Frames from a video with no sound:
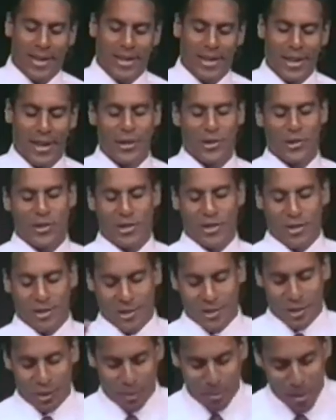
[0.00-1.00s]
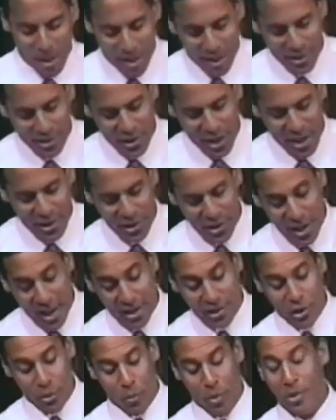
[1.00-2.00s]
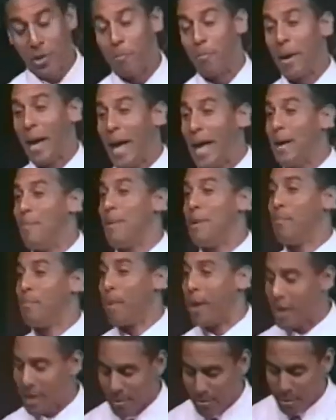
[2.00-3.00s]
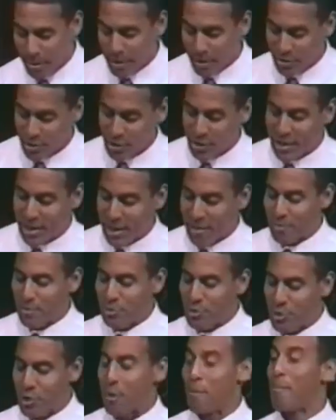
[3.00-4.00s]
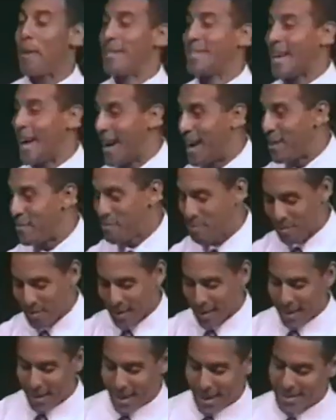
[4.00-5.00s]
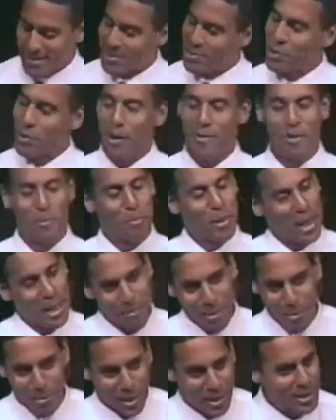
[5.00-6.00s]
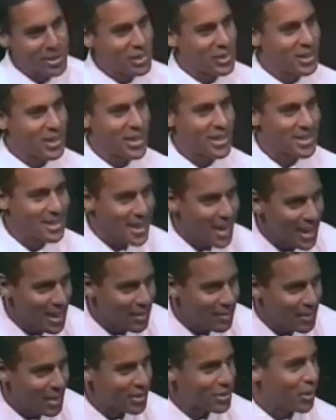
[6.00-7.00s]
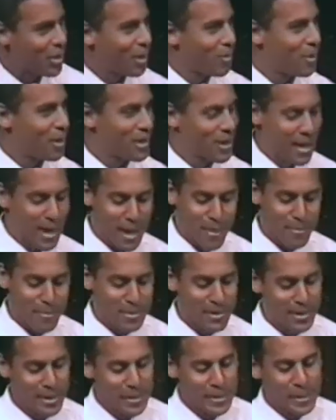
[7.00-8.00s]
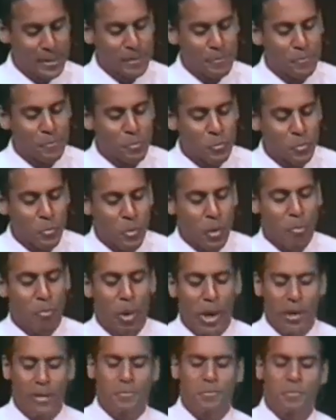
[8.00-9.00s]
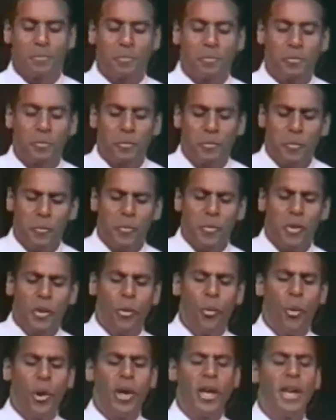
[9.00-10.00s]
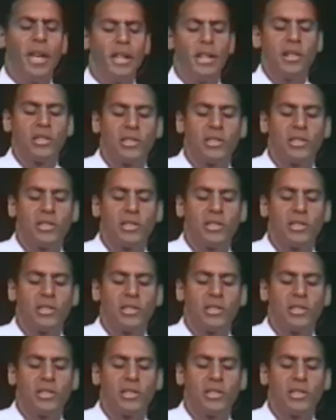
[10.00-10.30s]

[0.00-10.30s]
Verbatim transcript: and she, you know, apologized. She actually wanted to pay me money because she took up my time. I said, you don't have to pay me money. Just get saved. That's all I wanted to have. But in this